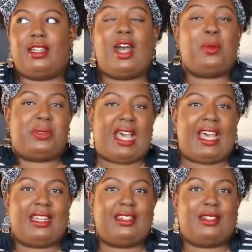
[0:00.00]
help
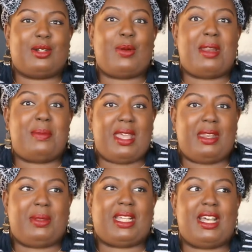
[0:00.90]
that quite a
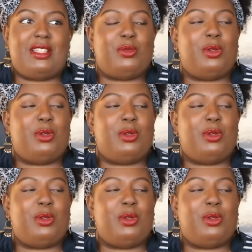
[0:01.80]
bit, because